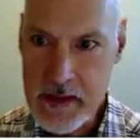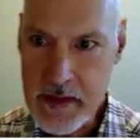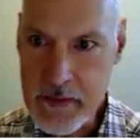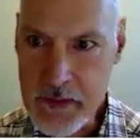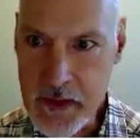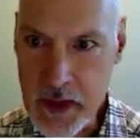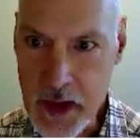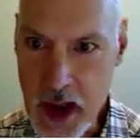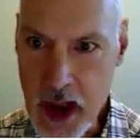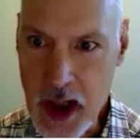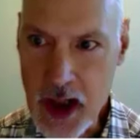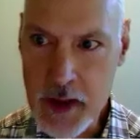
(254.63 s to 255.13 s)
of
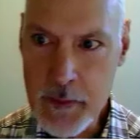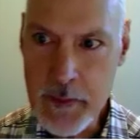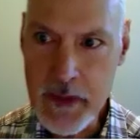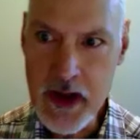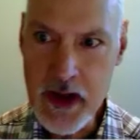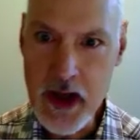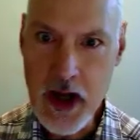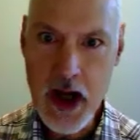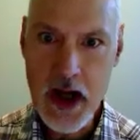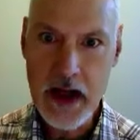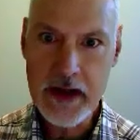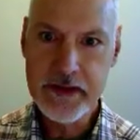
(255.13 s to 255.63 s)
the
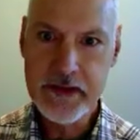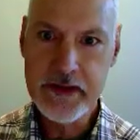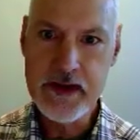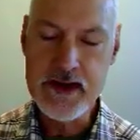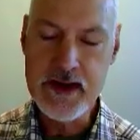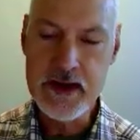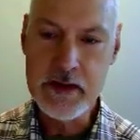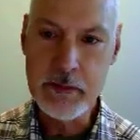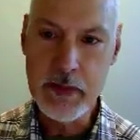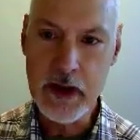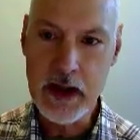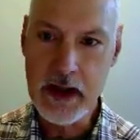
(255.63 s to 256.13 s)

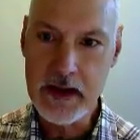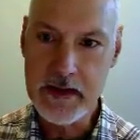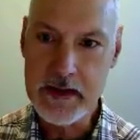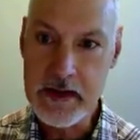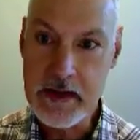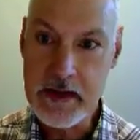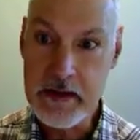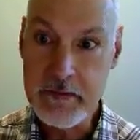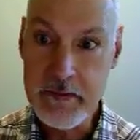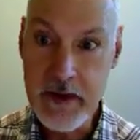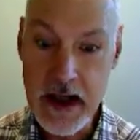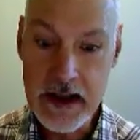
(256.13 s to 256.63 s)
carbon-oxygen bond
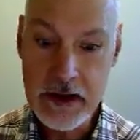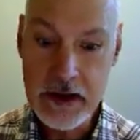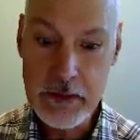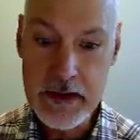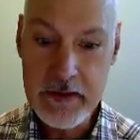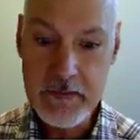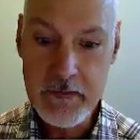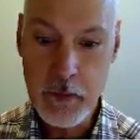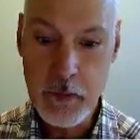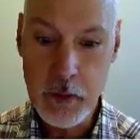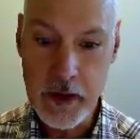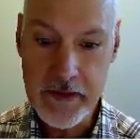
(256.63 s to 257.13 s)
in the
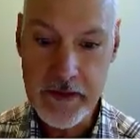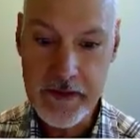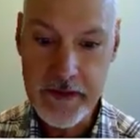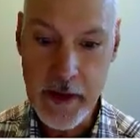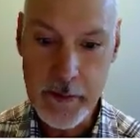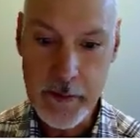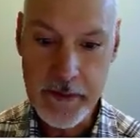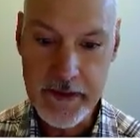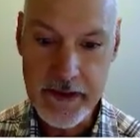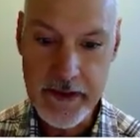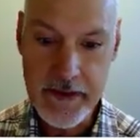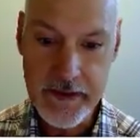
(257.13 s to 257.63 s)
following four
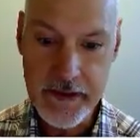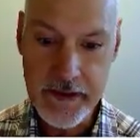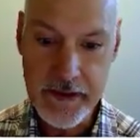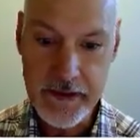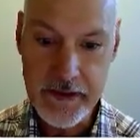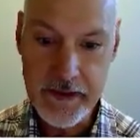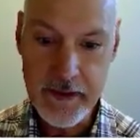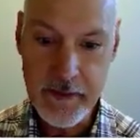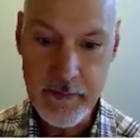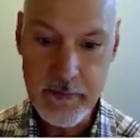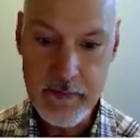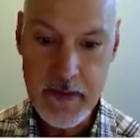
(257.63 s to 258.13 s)

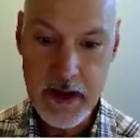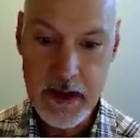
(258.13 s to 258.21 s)
substances.